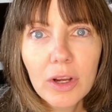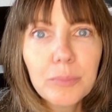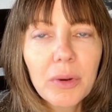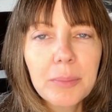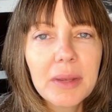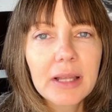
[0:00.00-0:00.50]

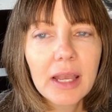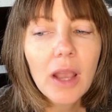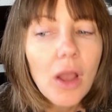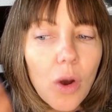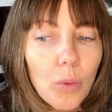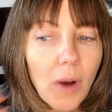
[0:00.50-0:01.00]
But I mean, like,
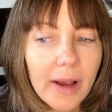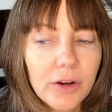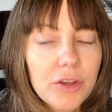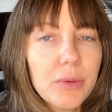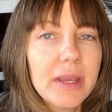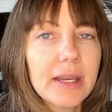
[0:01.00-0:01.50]
why are
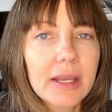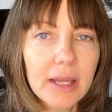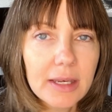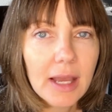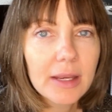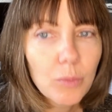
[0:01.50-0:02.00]
you eating
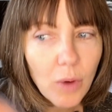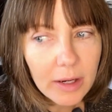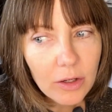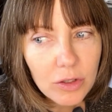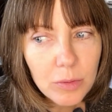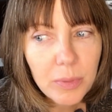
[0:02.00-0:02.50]
at night? Why
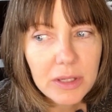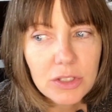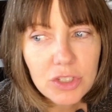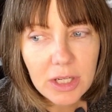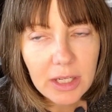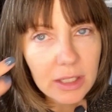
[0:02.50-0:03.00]
are you
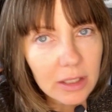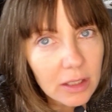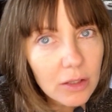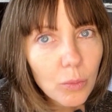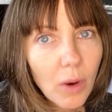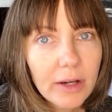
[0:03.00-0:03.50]
binging?
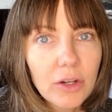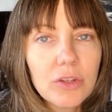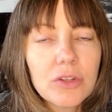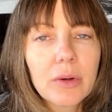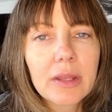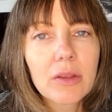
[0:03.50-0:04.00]
Why are you
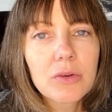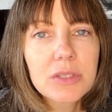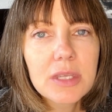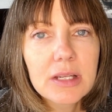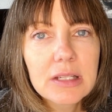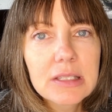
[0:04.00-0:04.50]
doing those
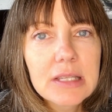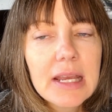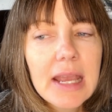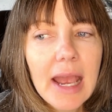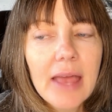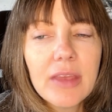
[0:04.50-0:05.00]
things?
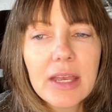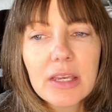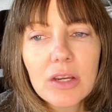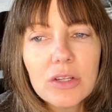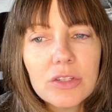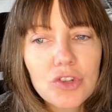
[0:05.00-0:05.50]
And
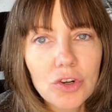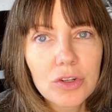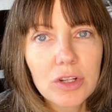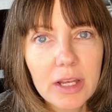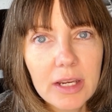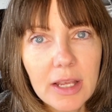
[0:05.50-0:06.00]
then
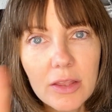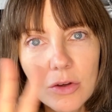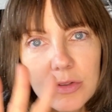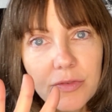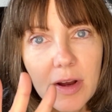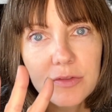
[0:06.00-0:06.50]
journal it in
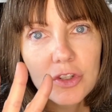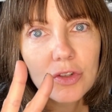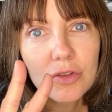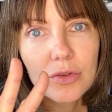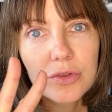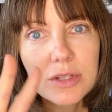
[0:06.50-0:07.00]
those five
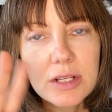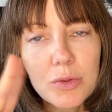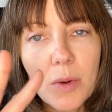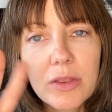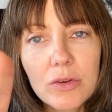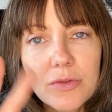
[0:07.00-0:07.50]
journals. That's
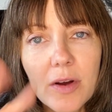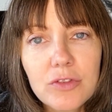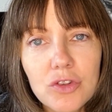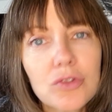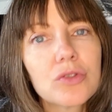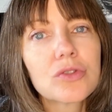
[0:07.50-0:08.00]
why those five
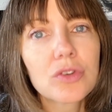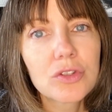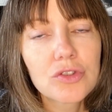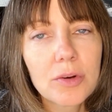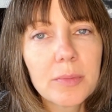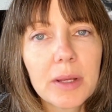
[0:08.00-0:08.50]
journals are
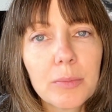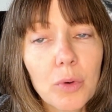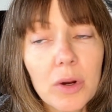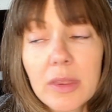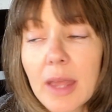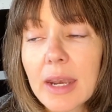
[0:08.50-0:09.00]
extremely
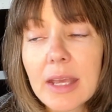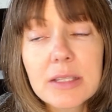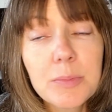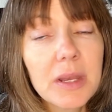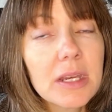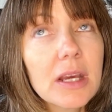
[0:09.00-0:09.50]
important. That has
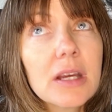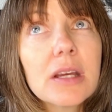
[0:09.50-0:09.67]
been